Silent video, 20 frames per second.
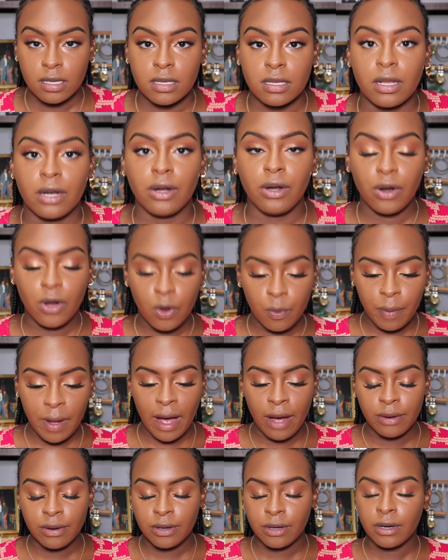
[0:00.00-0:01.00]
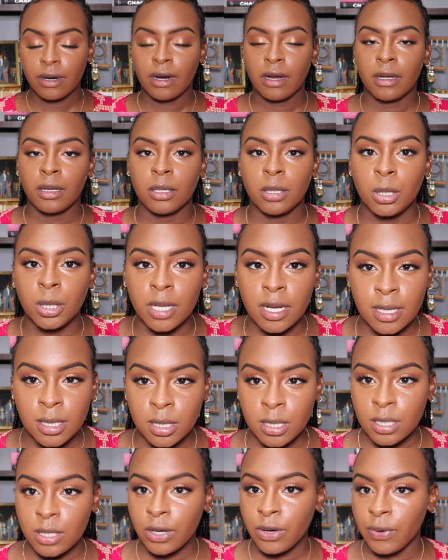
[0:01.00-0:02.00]
is no powder,
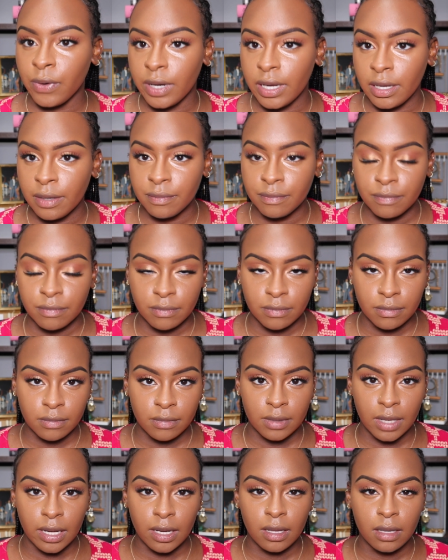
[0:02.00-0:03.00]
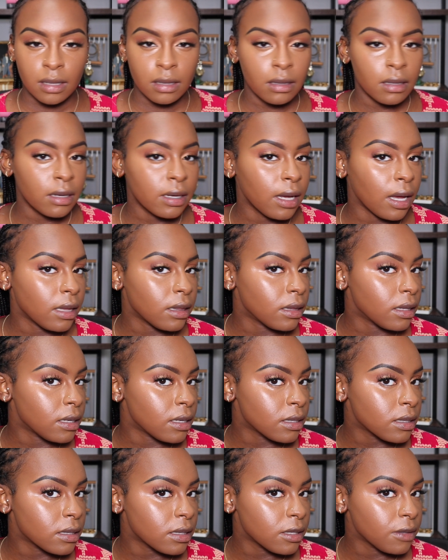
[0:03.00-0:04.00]
just cream. Like, look at
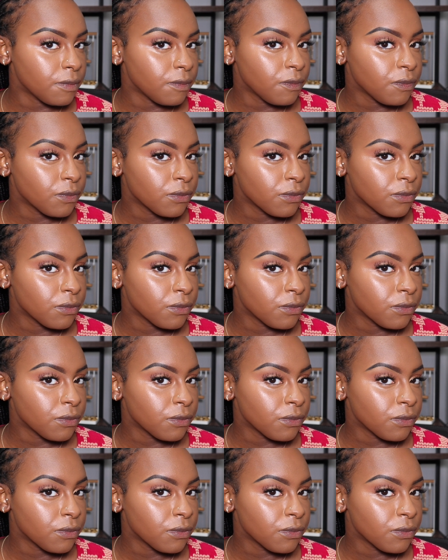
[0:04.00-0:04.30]
this.